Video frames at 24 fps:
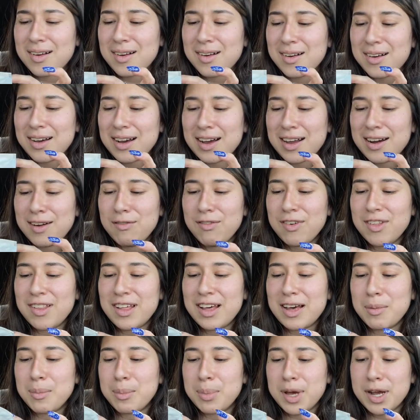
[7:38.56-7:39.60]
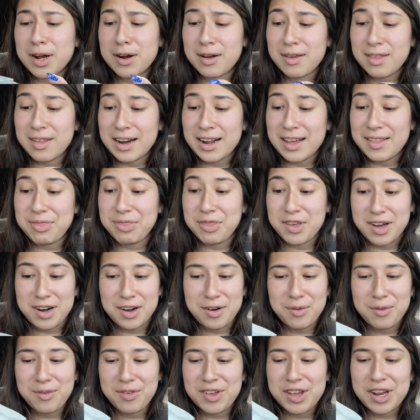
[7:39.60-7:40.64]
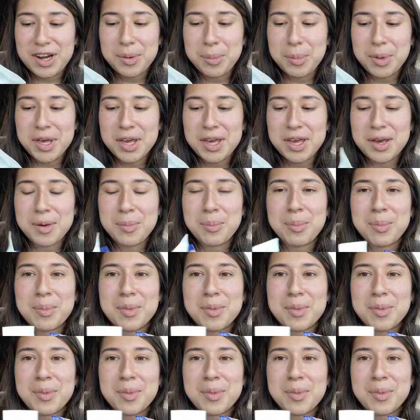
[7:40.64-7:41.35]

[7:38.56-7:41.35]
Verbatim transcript: kind of a lot bigger than I thought it was going to be.